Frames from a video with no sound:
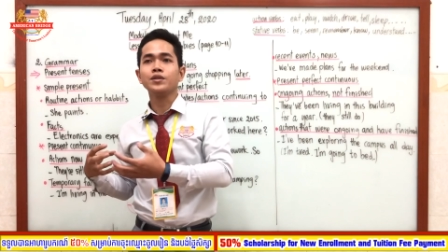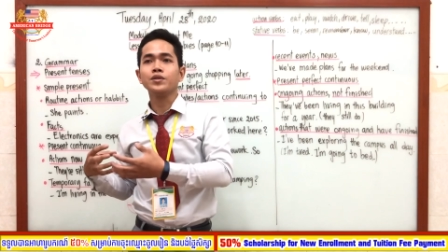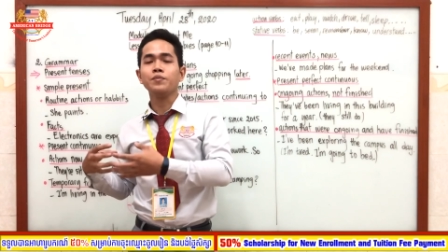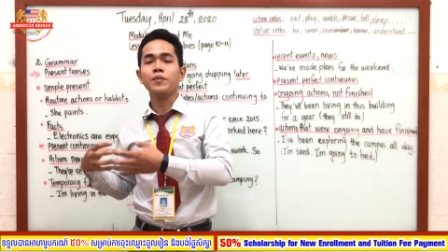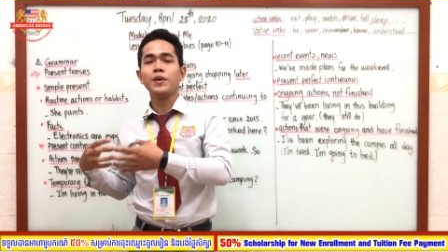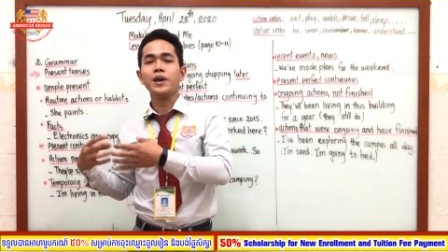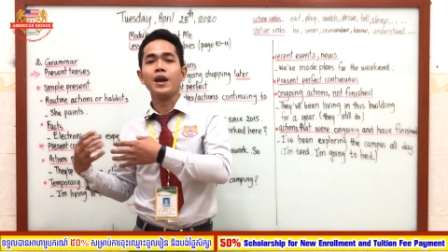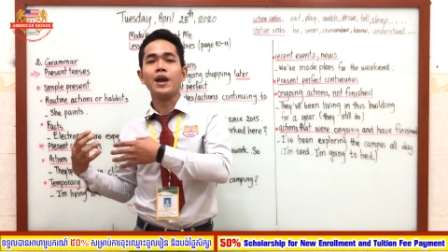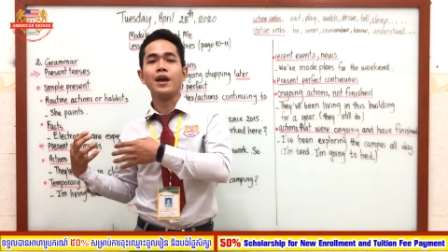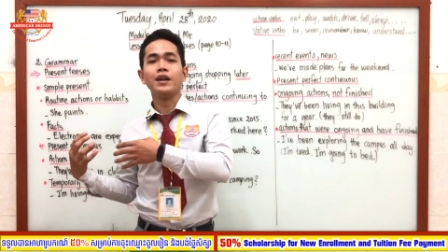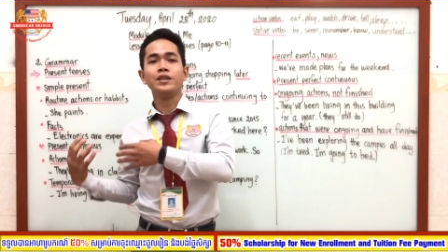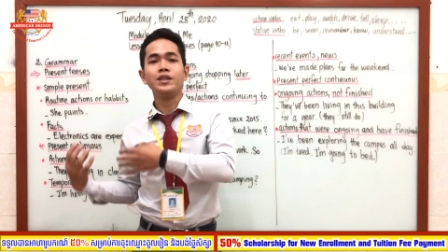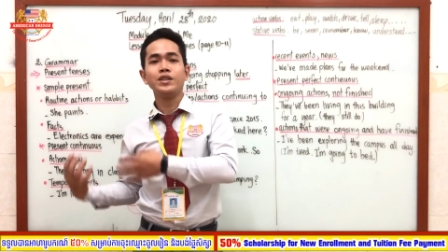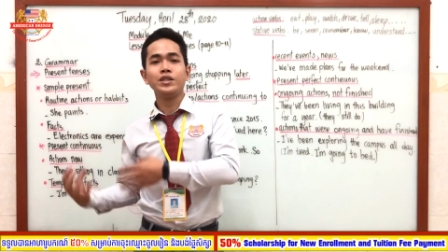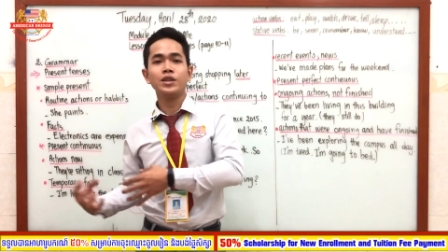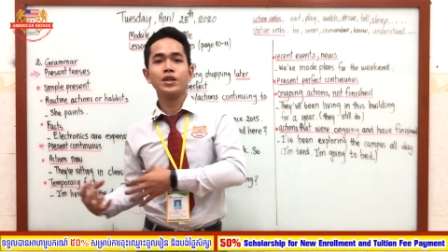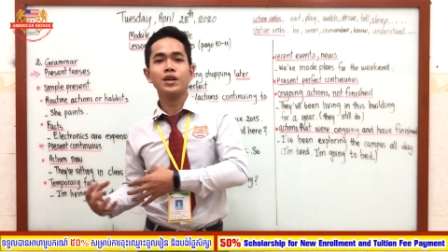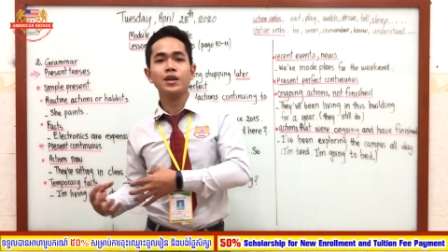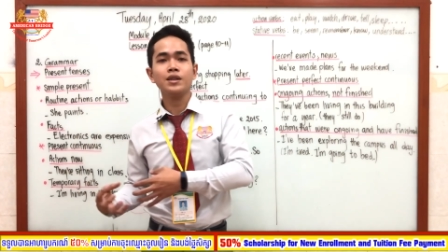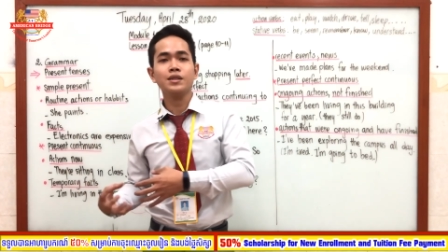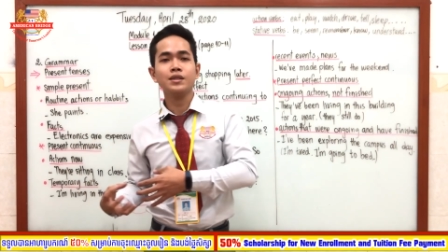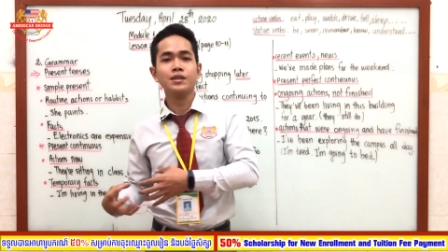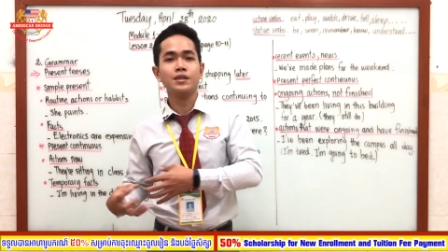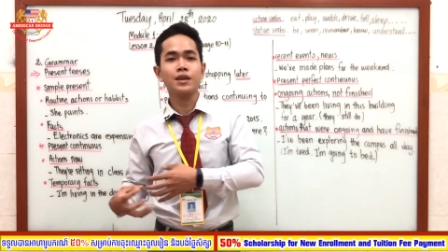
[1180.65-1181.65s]
to be a
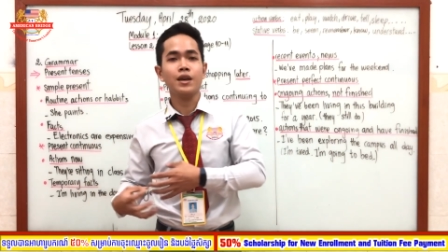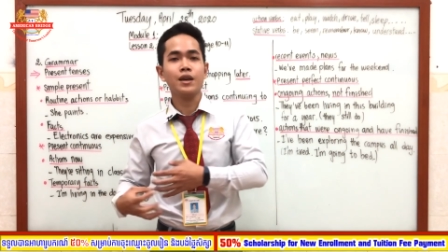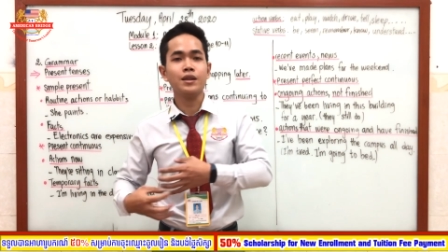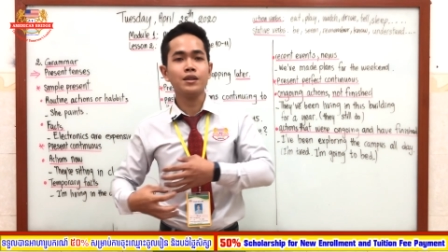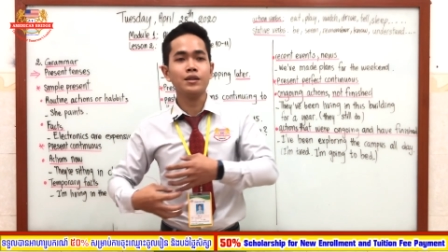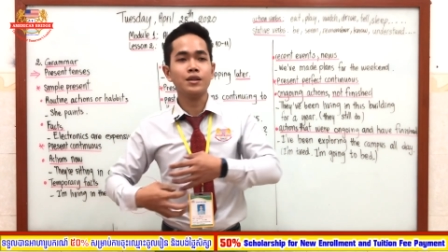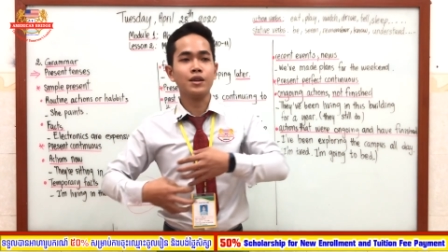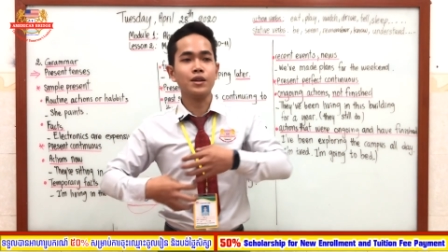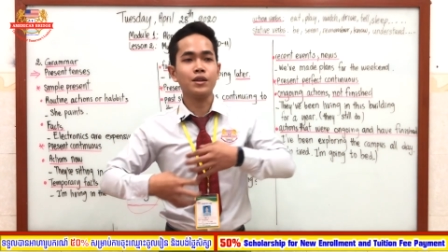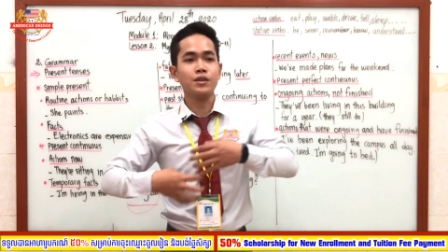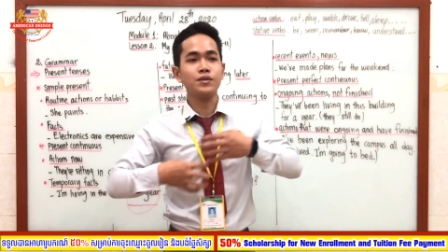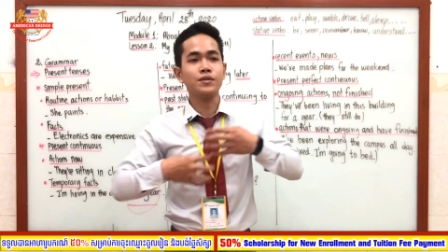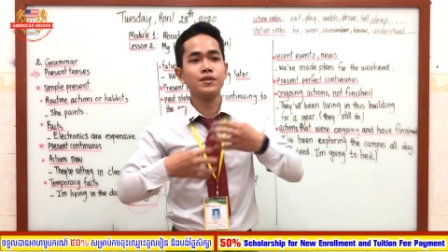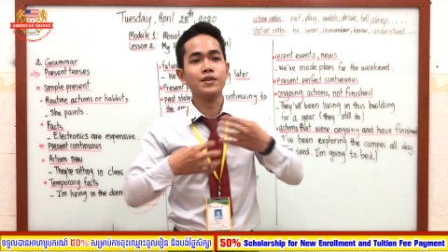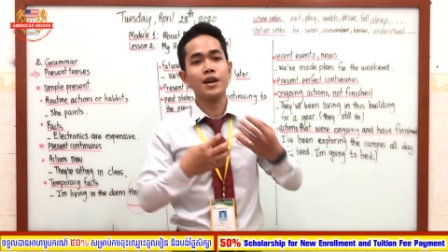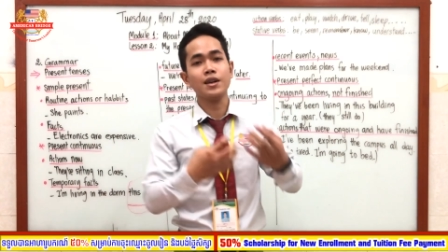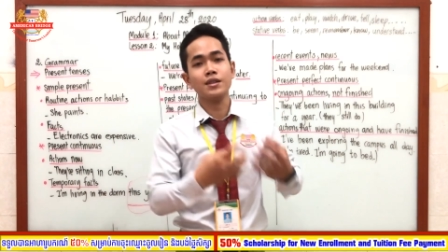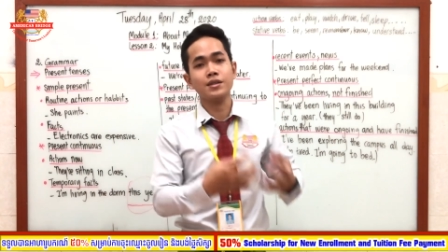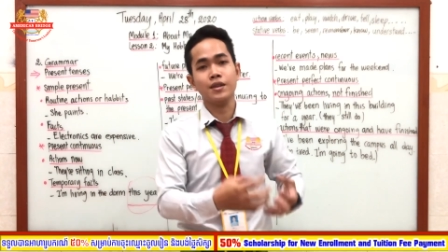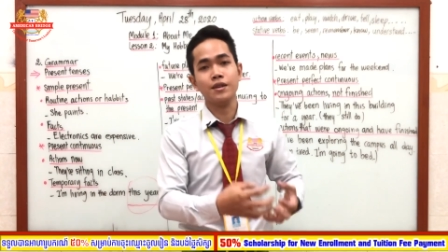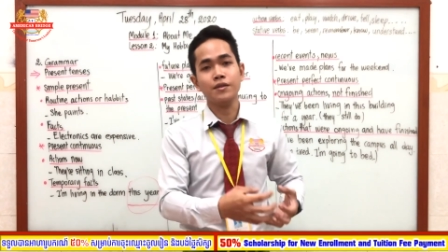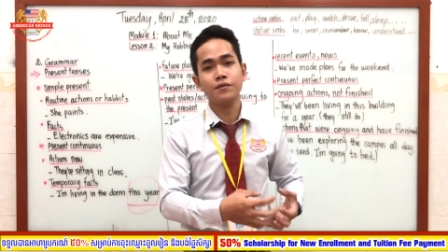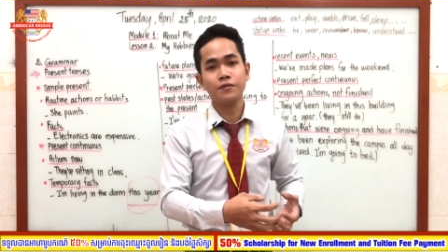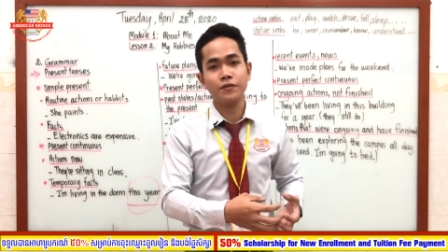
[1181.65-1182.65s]
teacher since
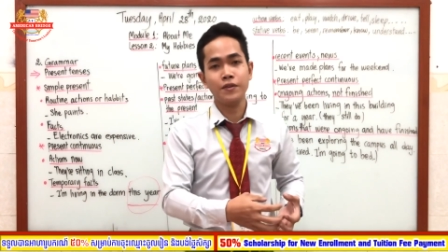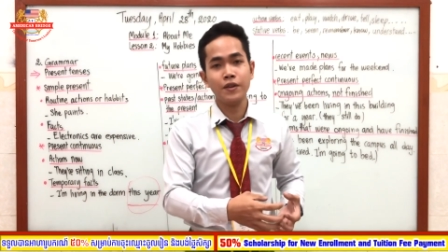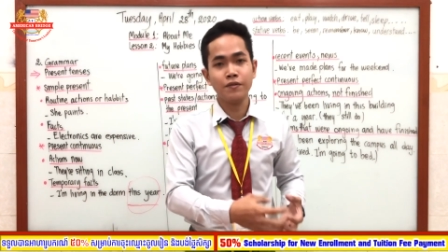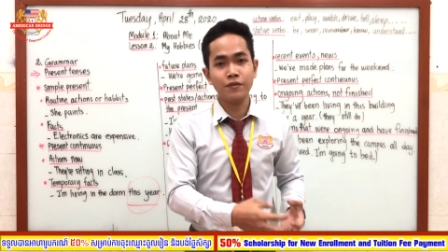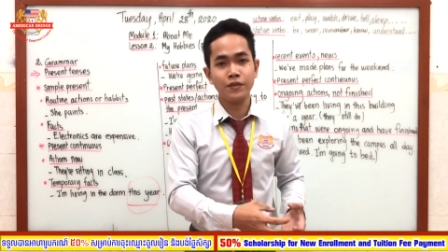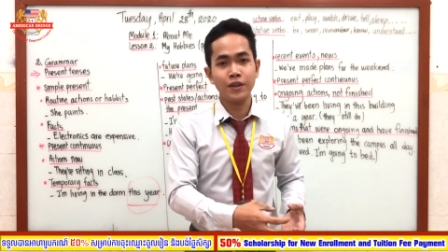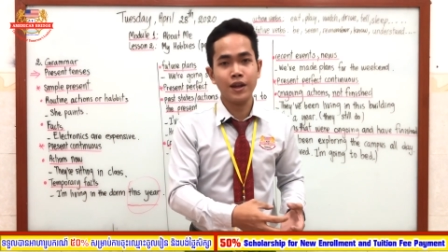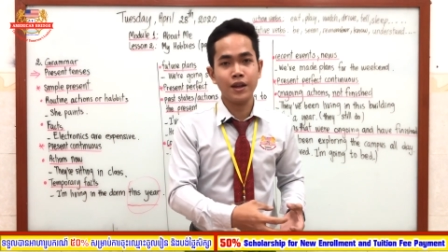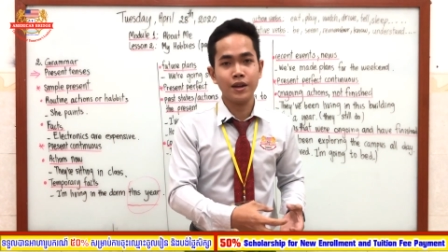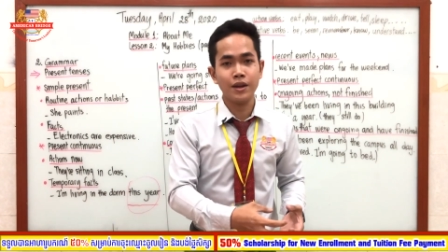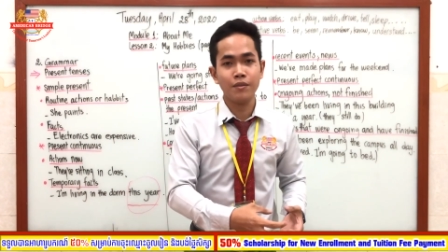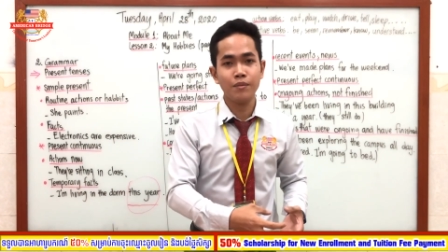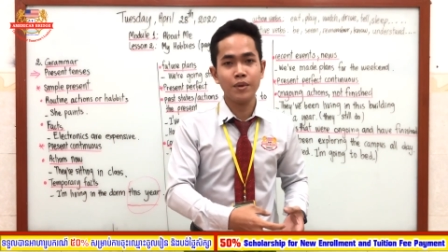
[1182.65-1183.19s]
2015.